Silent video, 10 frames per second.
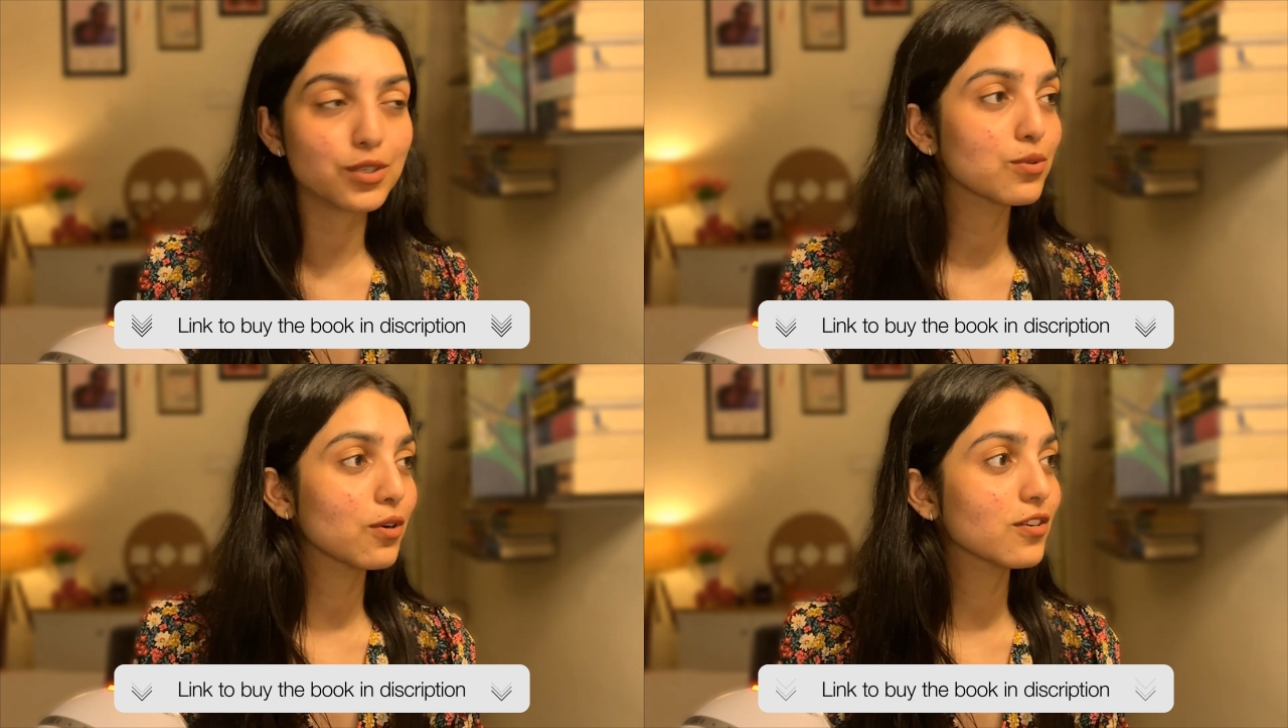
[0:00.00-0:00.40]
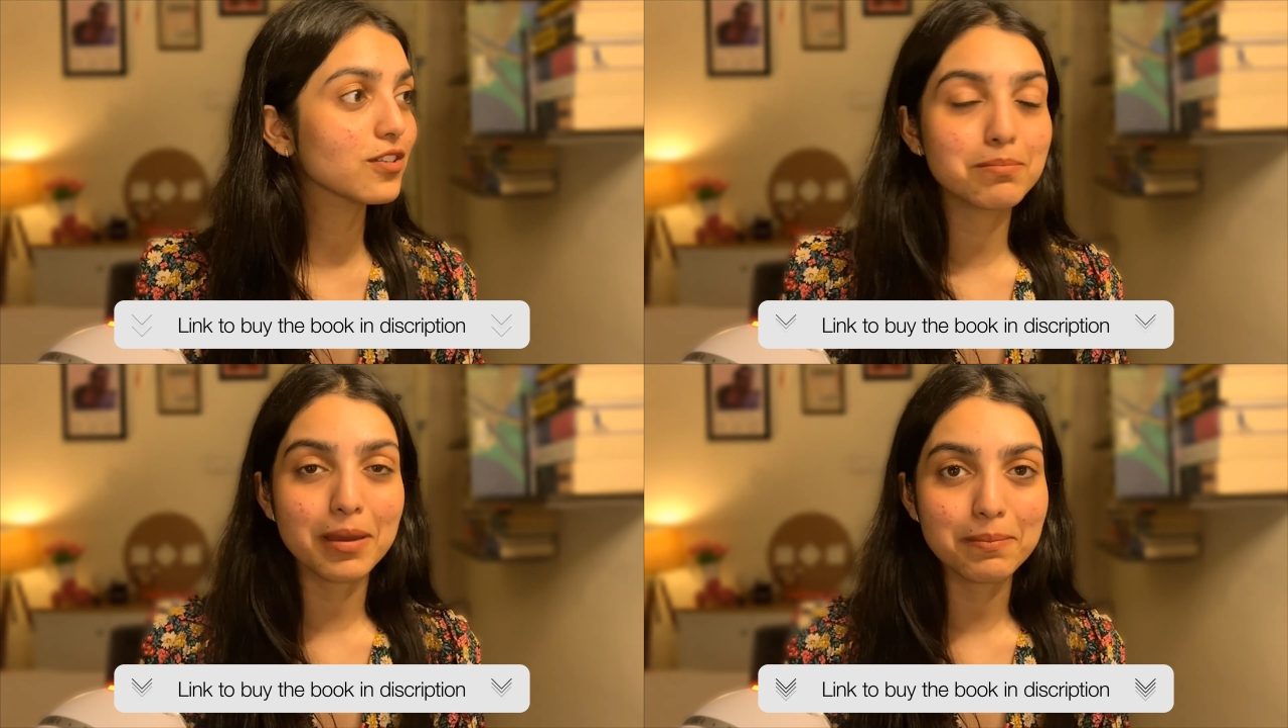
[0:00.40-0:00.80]
but do
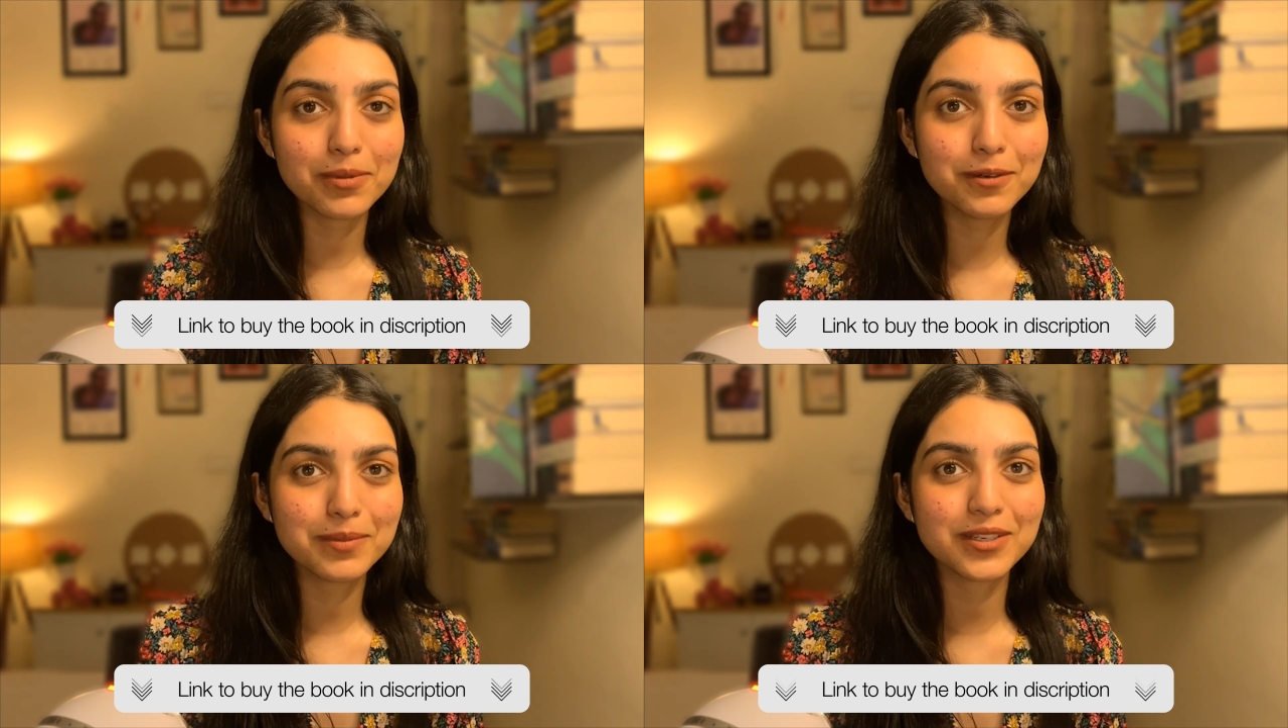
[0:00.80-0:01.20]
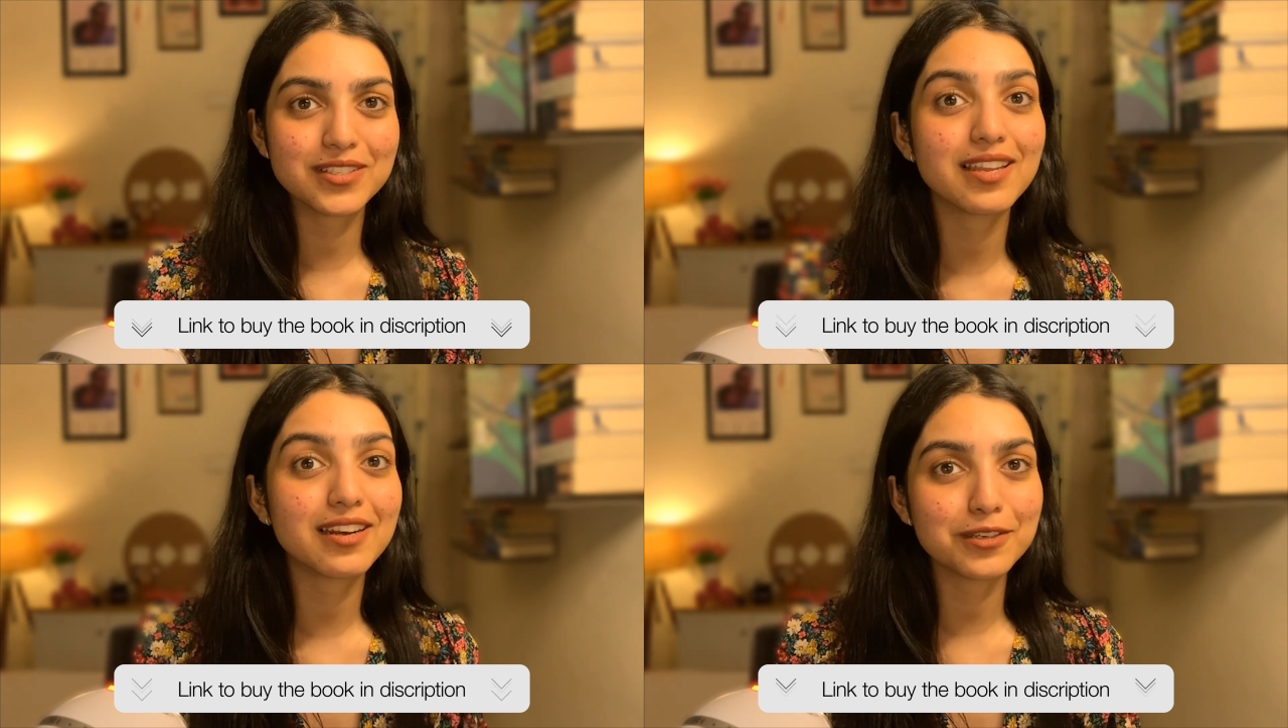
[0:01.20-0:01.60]
not remember
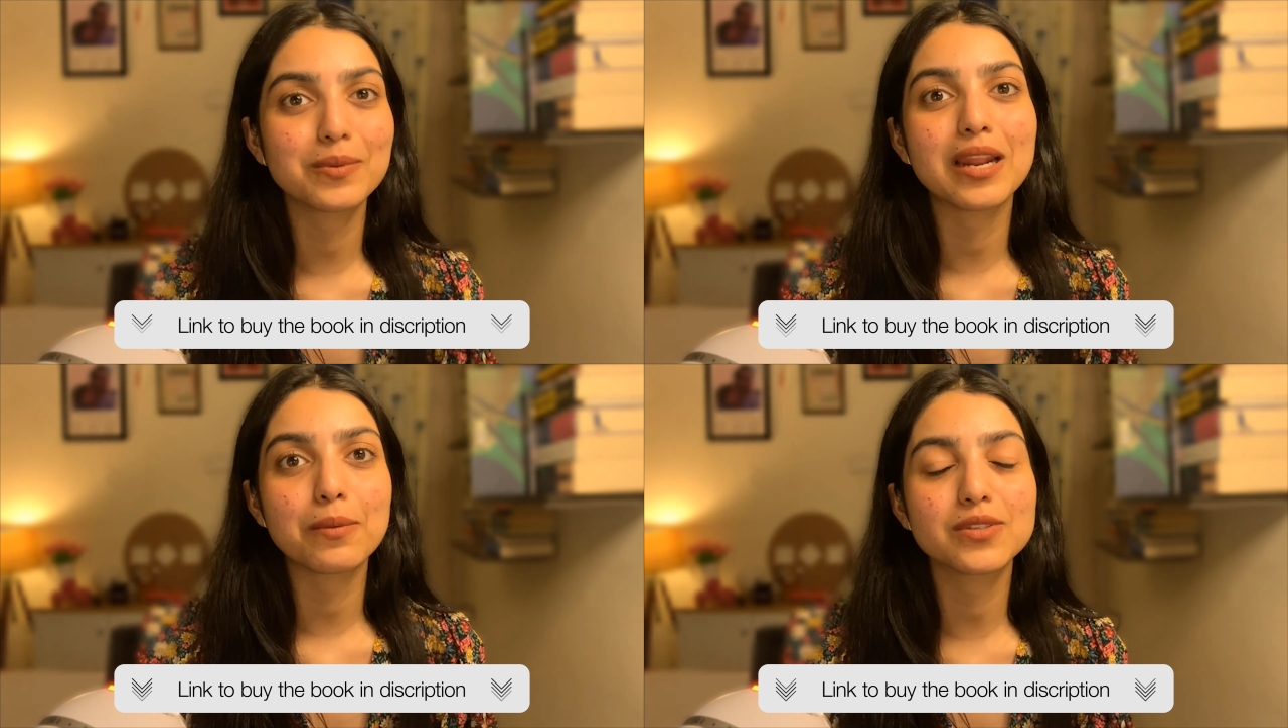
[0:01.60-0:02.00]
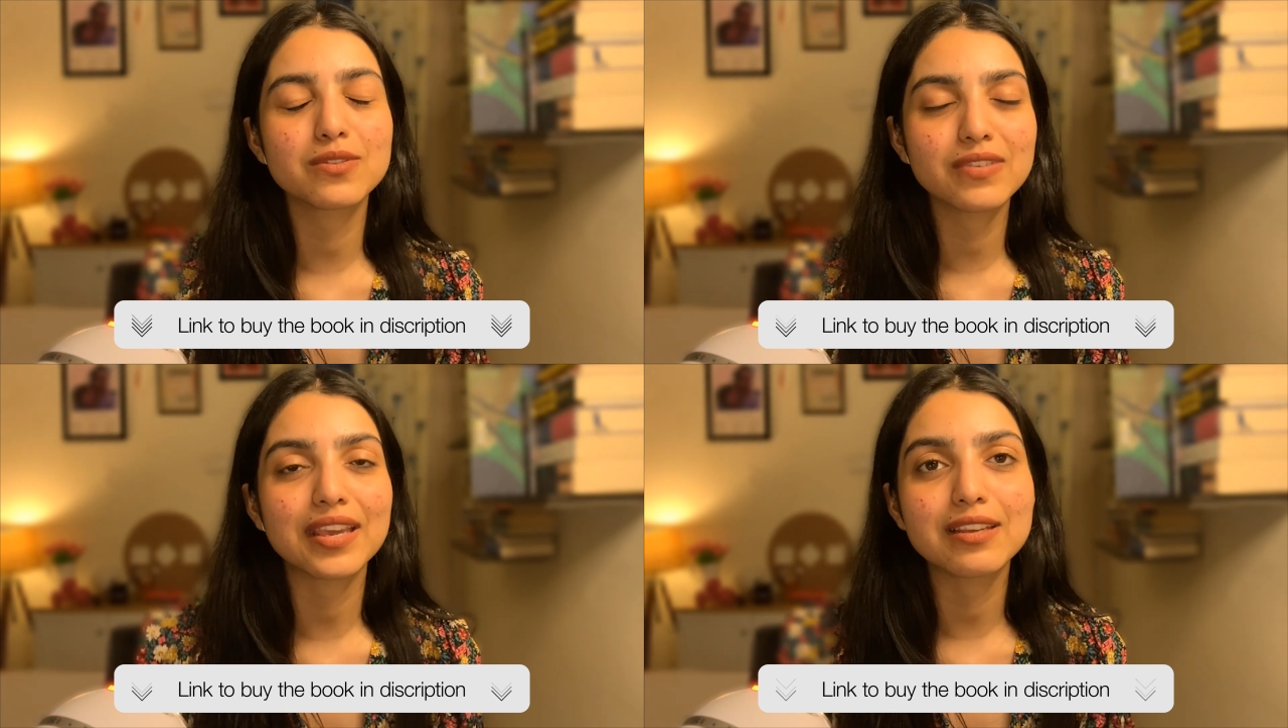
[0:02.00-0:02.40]
because I read it when I
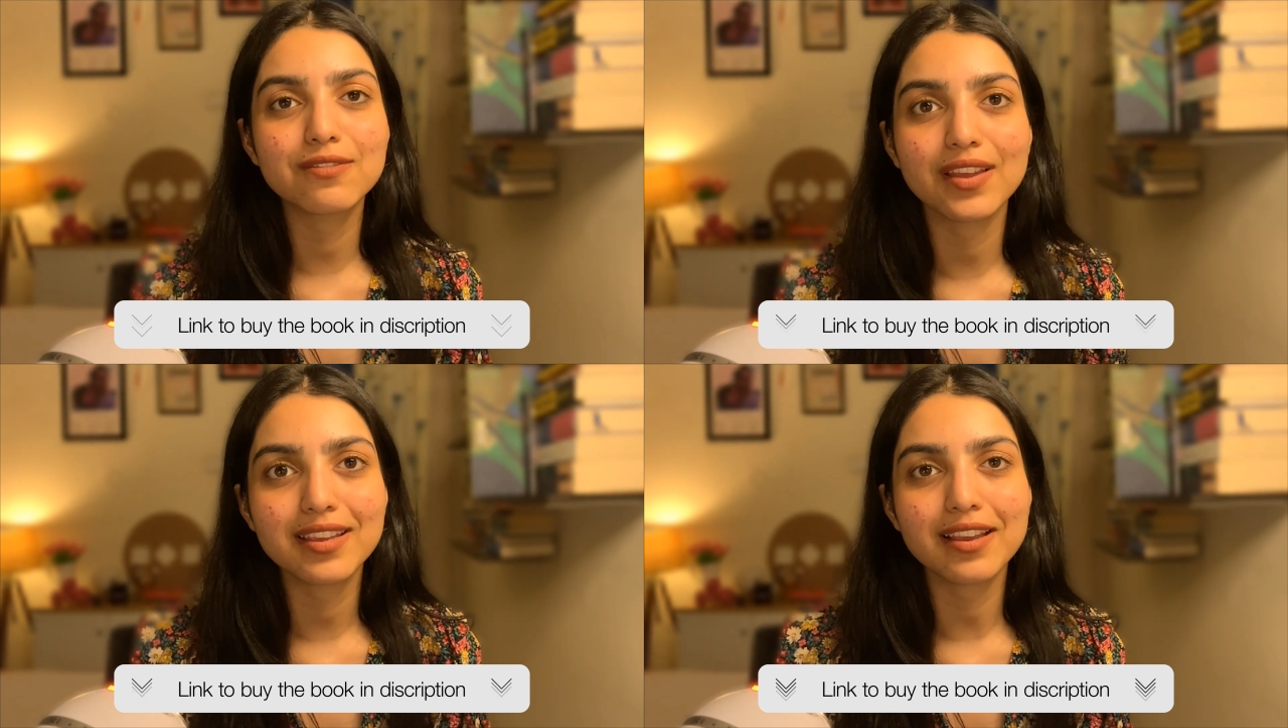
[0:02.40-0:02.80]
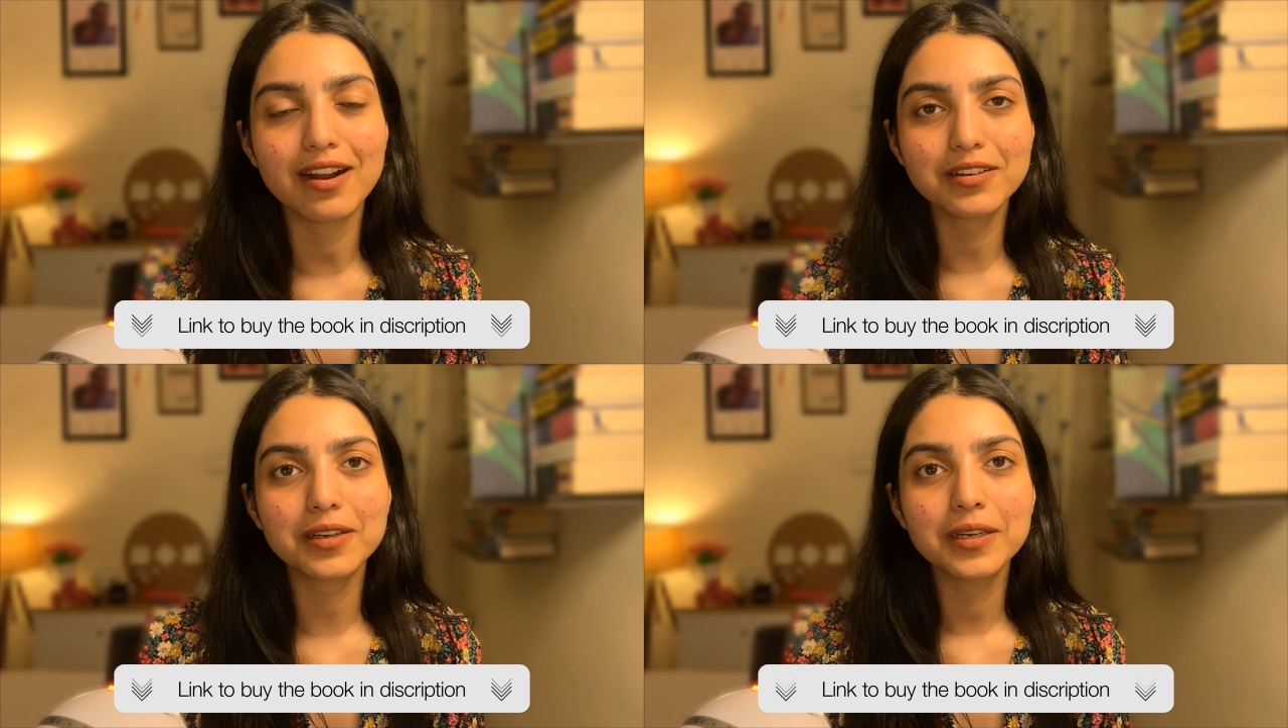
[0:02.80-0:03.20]
was very, very
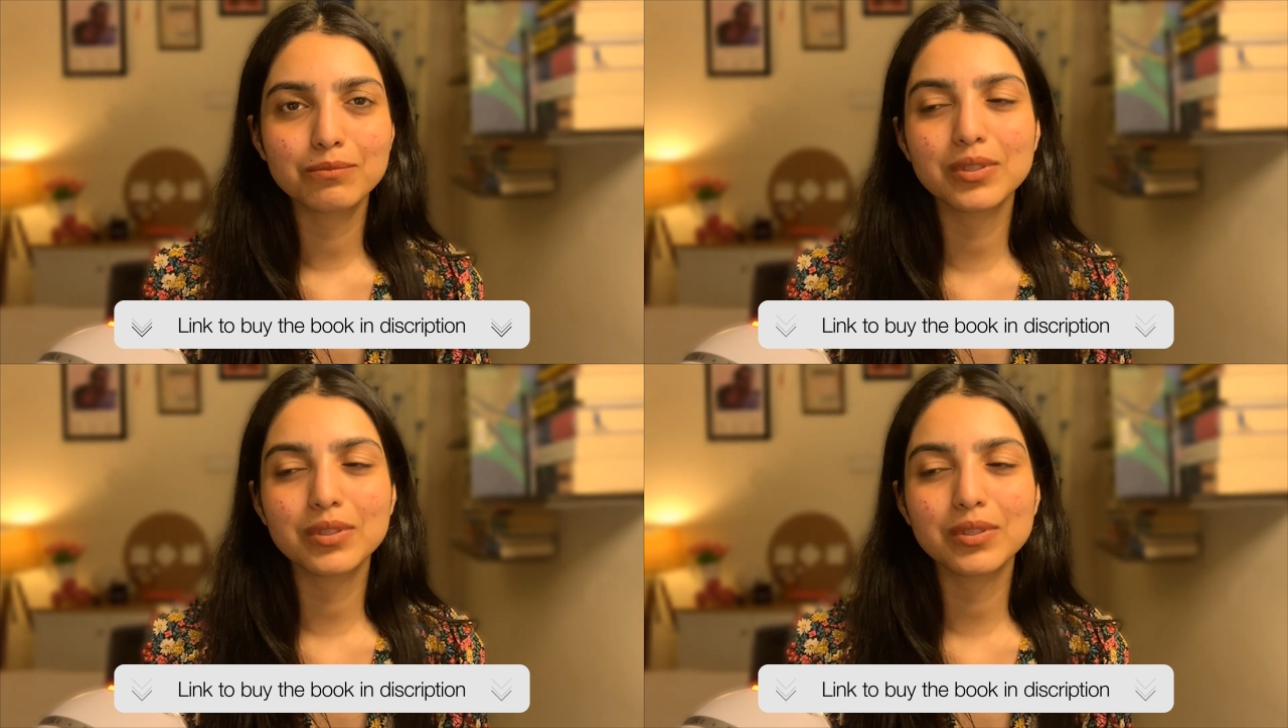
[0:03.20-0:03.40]
young.